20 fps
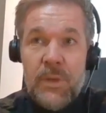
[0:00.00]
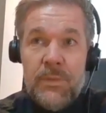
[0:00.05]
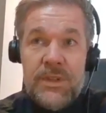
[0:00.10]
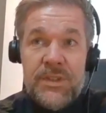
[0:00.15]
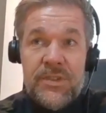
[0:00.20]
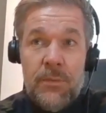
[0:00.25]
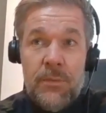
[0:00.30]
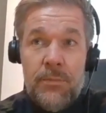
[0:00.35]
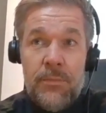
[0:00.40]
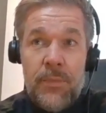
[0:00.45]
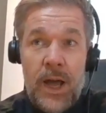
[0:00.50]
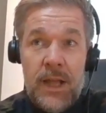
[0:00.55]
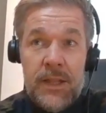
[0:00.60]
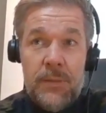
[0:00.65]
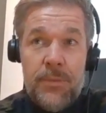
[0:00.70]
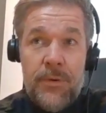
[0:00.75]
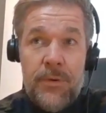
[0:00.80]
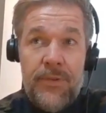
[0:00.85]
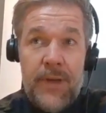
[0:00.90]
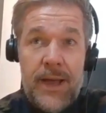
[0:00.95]
with some
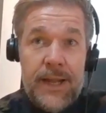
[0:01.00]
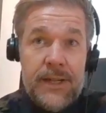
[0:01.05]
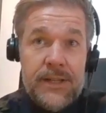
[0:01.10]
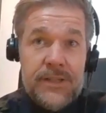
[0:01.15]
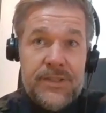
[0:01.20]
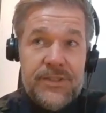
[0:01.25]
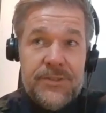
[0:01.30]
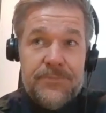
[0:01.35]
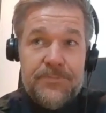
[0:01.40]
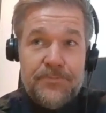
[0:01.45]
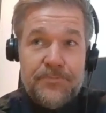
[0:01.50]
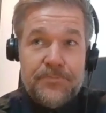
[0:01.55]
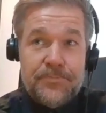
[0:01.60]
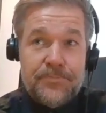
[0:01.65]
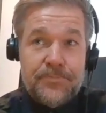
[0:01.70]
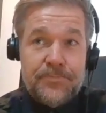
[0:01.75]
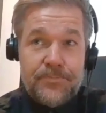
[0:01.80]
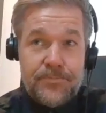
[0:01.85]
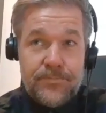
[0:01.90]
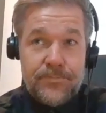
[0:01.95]
other providers
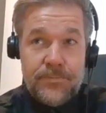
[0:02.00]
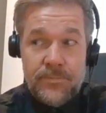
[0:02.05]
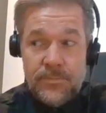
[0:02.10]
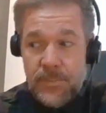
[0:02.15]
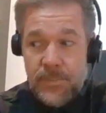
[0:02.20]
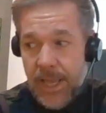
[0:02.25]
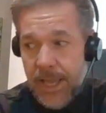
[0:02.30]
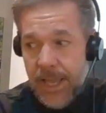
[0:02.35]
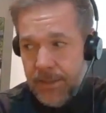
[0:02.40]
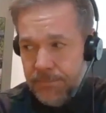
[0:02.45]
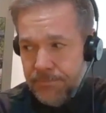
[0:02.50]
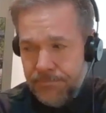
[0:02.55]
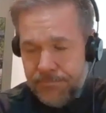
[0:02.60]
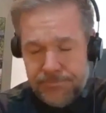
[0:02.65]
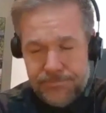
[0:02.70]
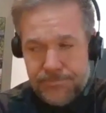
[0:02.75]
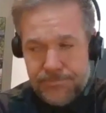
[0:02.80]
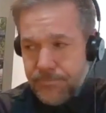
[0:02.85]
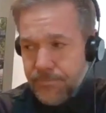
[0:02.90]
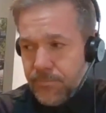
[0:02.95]
and
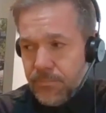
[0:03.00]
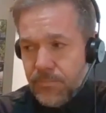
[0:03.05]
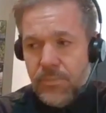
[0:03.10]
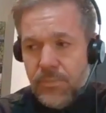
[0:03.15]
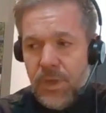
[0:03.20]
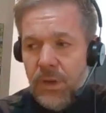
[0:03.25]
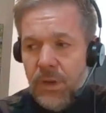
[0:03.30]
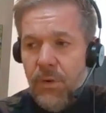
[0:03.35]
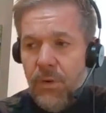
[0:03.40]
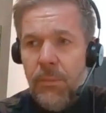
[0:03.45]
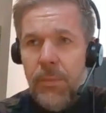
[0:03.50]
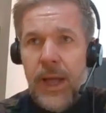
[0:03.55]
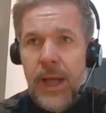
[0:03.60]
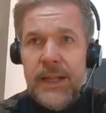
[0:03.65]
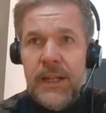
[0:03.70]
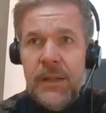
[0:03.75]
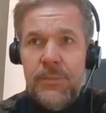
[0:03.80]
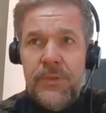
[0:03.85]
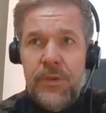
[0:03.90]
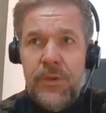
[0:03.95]

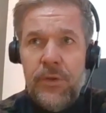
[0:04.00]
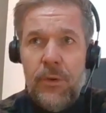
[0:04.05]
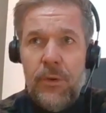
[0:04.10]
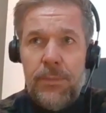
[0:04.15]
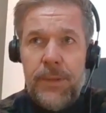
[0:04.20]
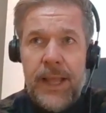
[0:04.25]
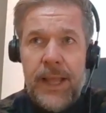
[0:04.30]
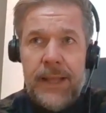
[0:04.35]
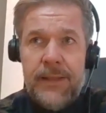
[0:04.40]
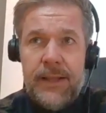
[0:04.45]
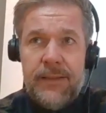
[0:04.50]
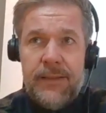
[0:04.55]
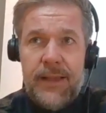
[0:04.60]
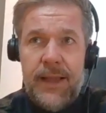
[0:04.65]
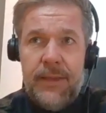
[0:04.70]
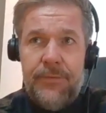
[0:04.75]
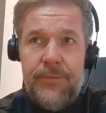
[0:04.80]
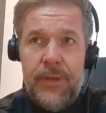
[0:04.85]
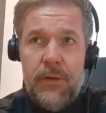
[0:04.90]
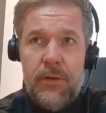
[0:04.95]
combine them to a plan that
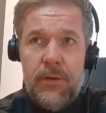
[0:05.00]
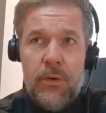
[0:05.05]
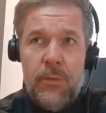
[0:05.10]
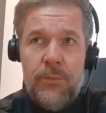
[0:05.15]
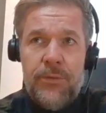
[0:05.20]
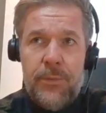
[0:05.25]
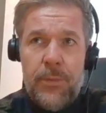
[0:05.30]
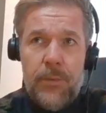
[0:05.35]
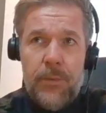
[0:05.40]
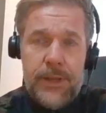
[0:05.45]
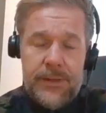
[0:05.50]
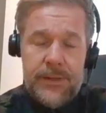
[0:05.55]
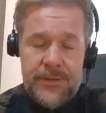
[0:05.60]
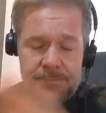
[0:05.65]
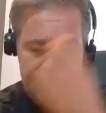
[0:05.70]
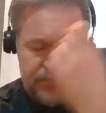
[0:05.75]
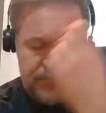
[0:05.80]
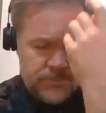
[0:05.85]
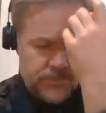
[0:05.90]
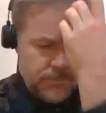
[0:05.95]
I feel comfortable with.